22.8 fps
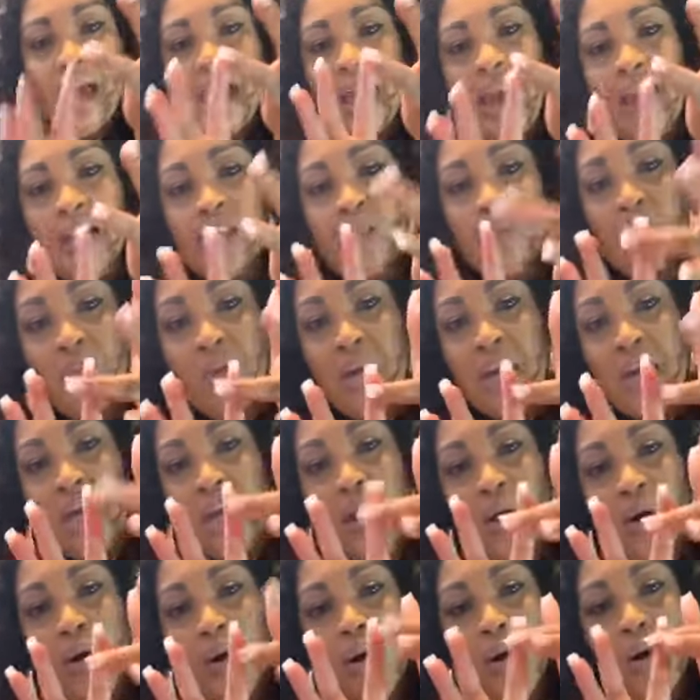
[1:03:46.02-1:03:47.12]
S
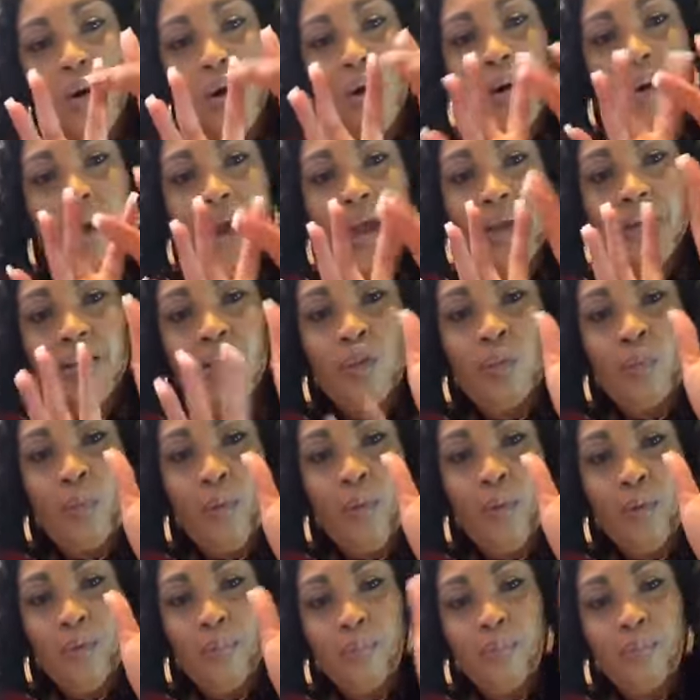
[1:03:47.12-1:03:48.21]
P O O N,
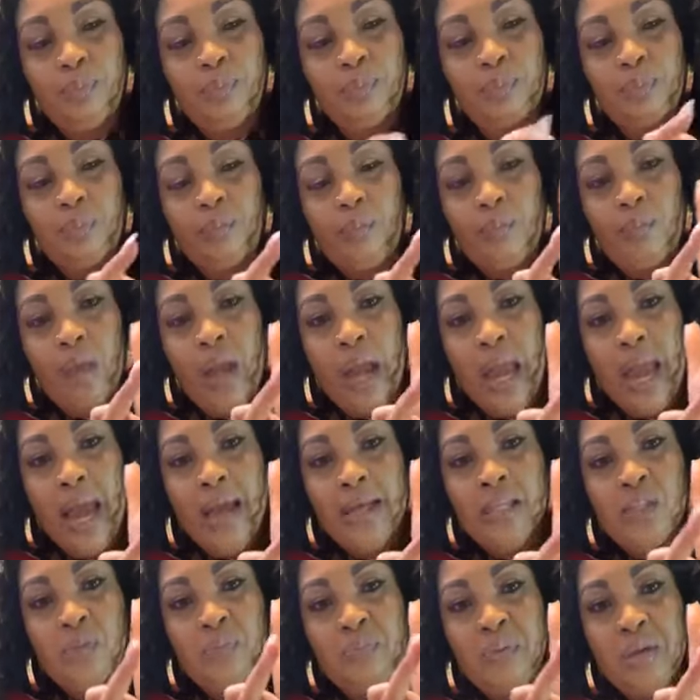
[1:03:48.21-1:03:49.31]
spoon.
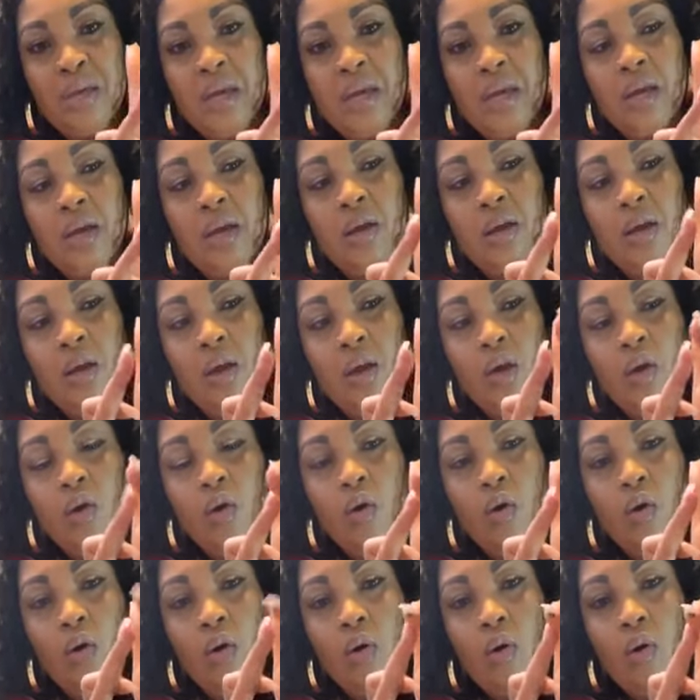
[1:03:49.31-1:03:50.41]
S P
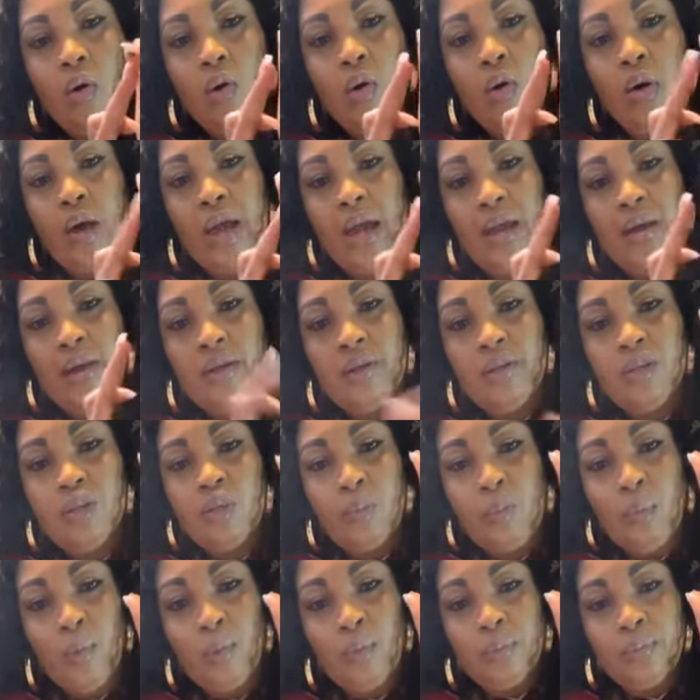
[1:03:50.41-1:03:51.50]
O O N,
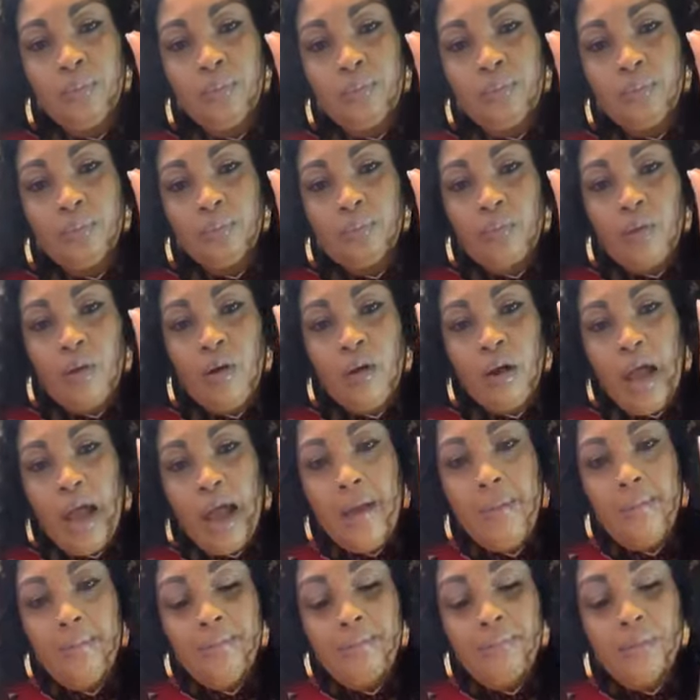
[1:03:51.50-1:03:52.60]
spoon.
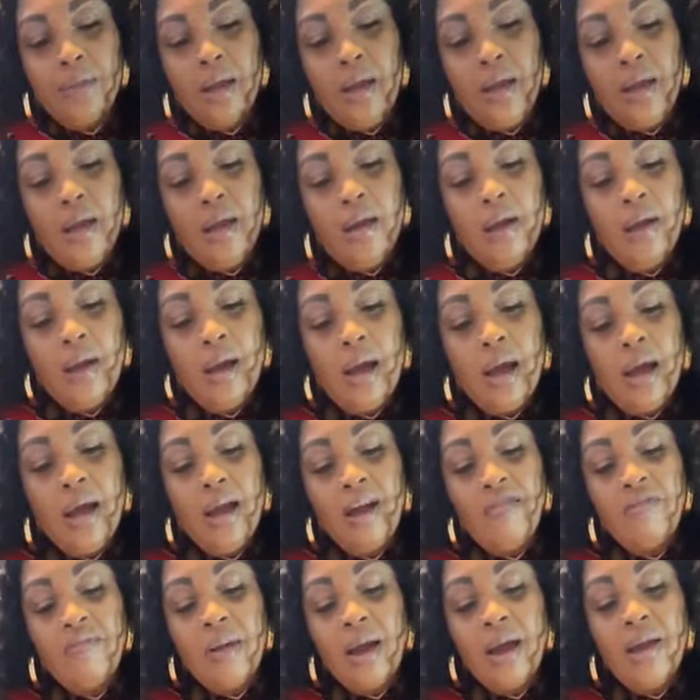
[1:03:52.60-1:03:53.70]
Okay? I
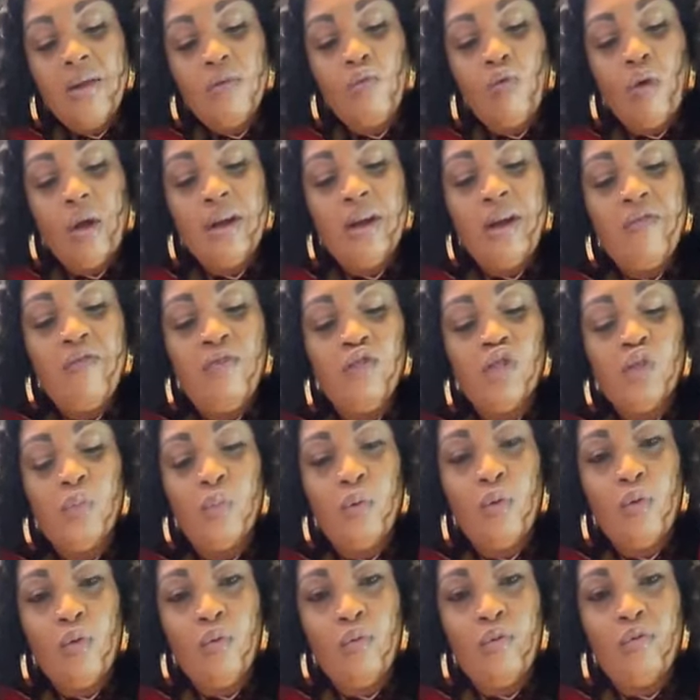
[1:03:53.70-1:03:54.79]
have my wonderful
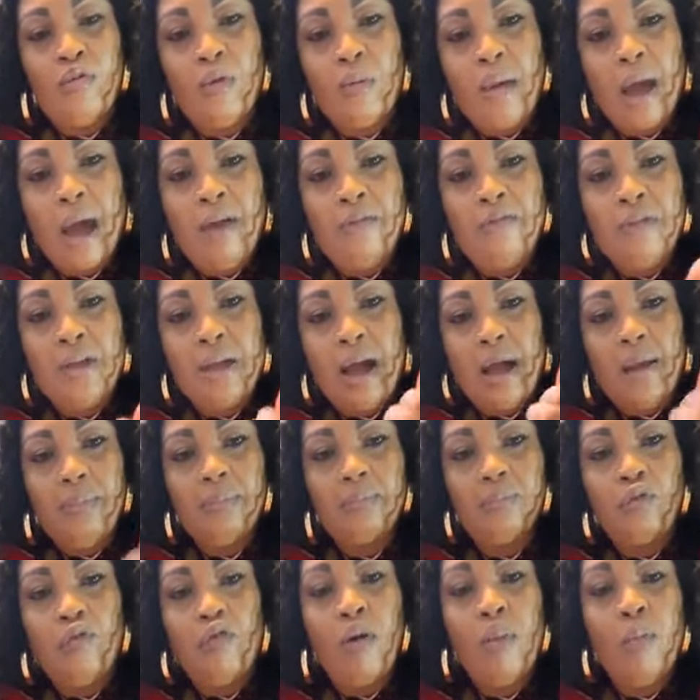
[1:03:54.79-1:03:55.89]
spoon from Africa,
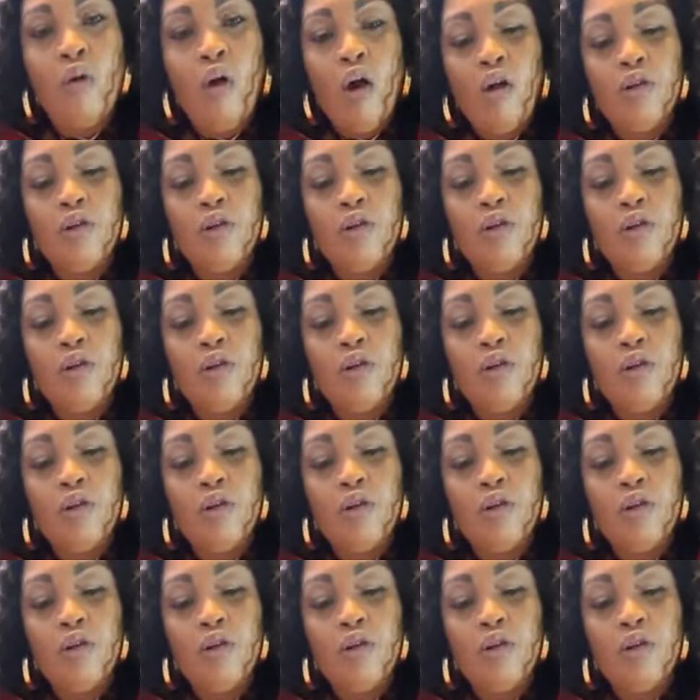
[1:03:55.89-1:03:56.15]
from